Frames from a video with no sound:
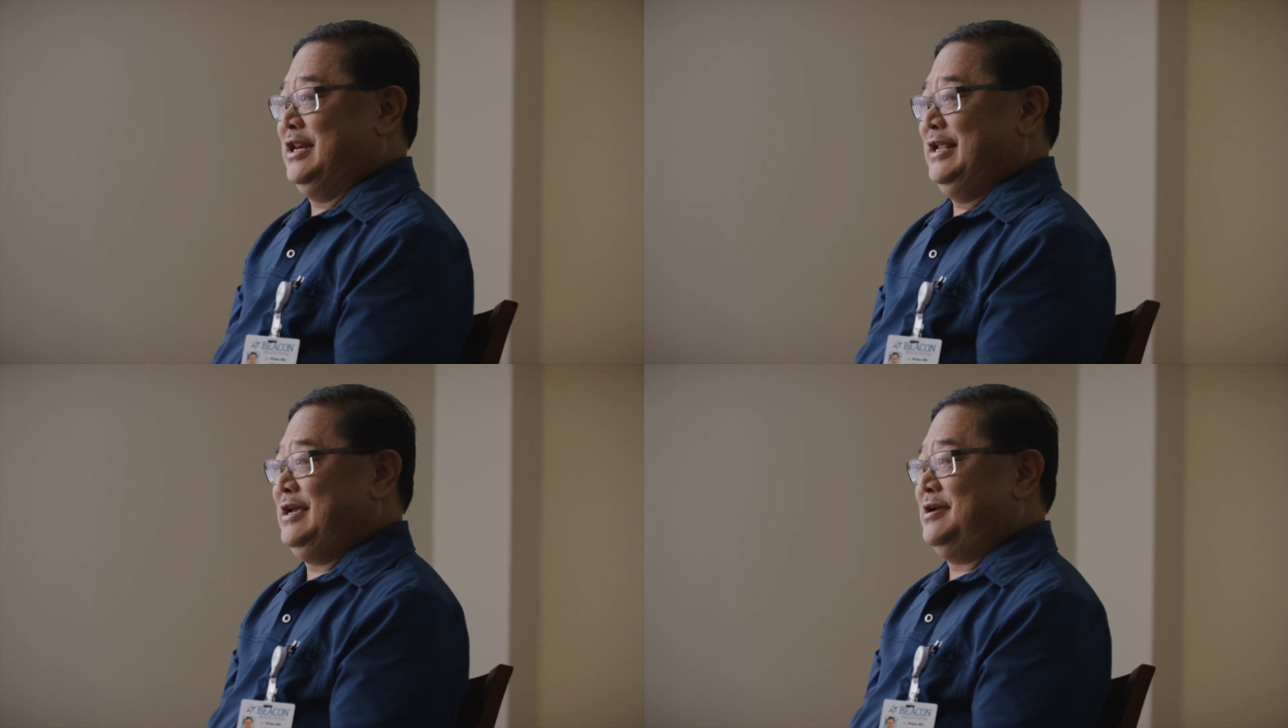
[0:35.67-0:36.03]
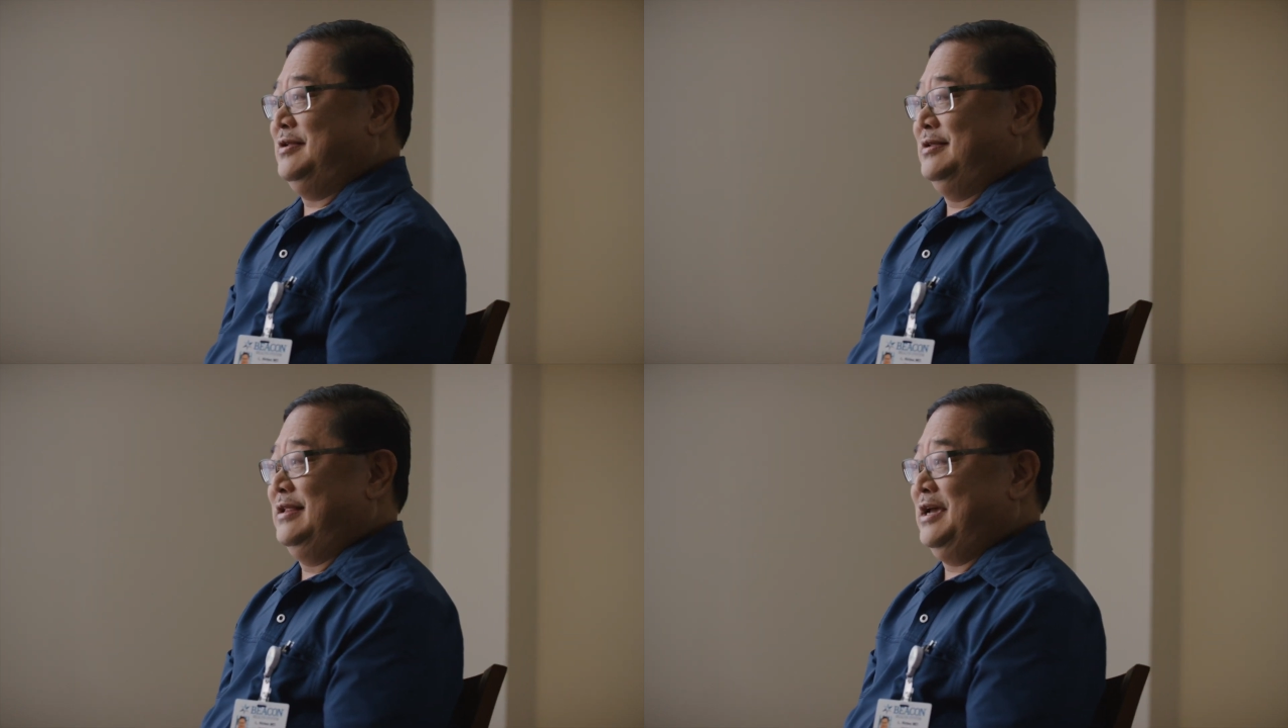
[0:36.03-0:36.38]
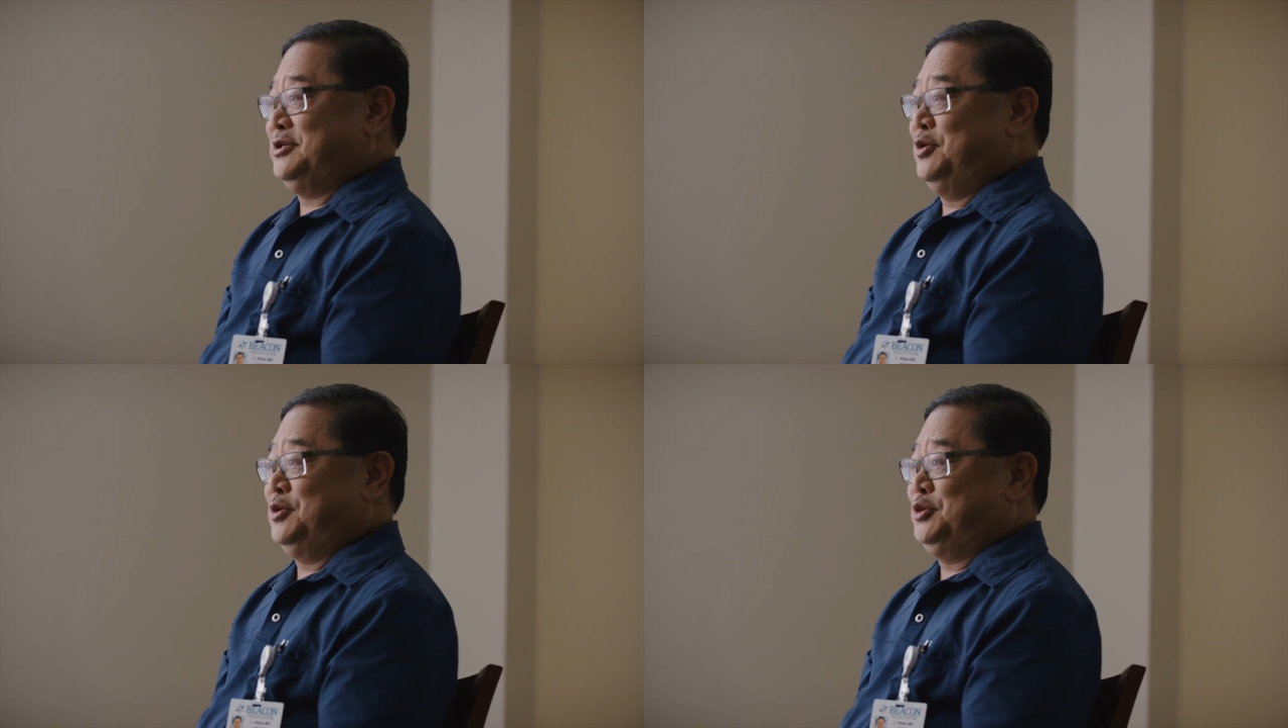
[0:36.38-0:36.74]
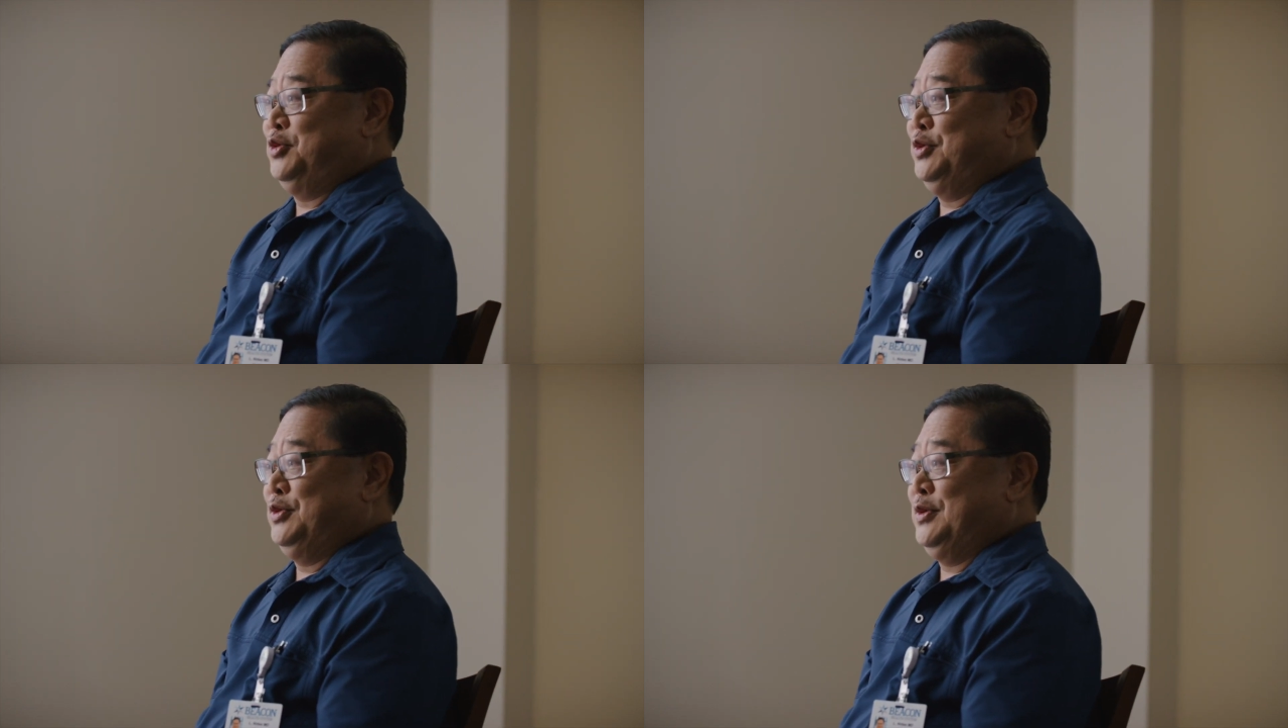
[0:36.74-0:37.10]
clinic next door
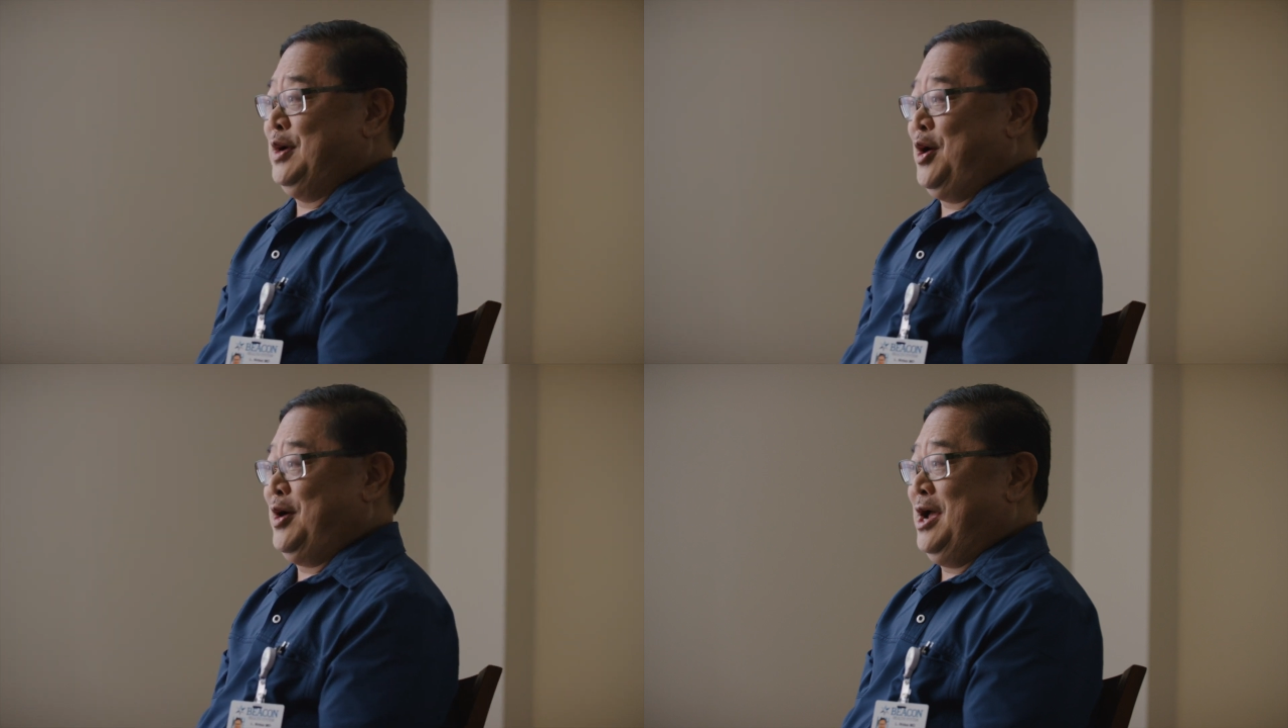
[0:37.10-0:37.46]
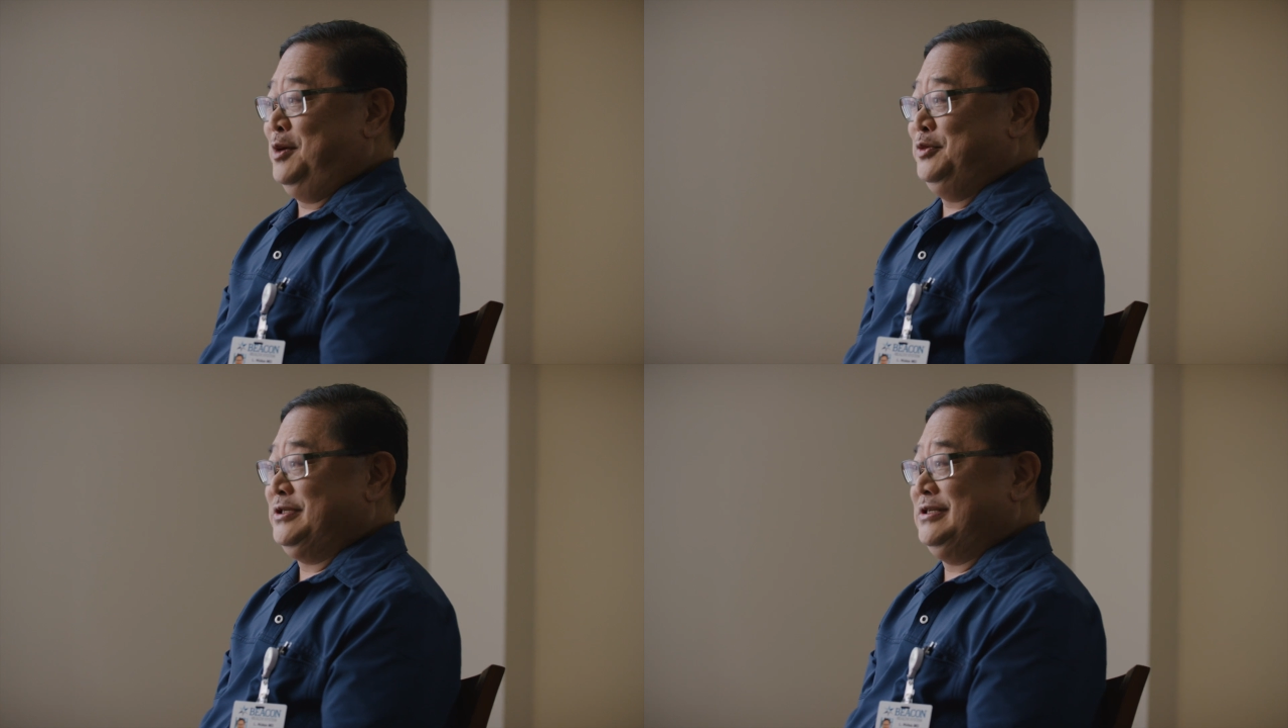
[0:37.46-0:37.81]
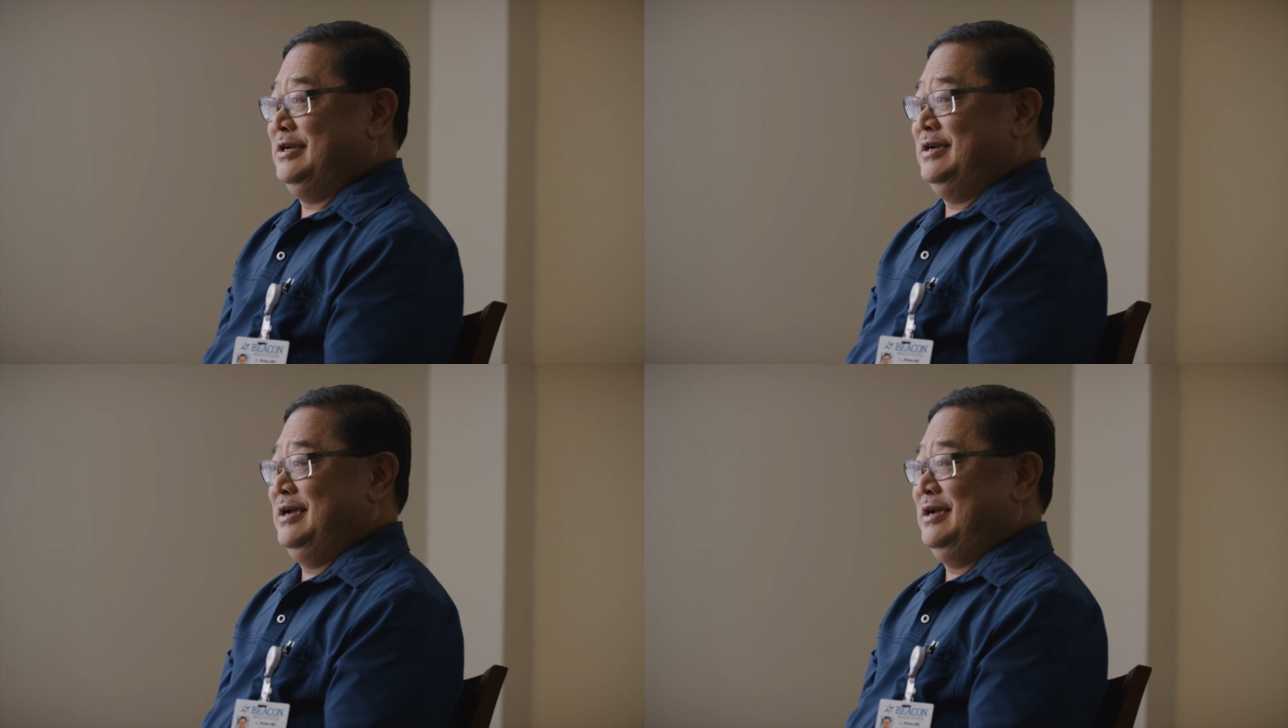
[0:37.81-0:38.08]
to our house.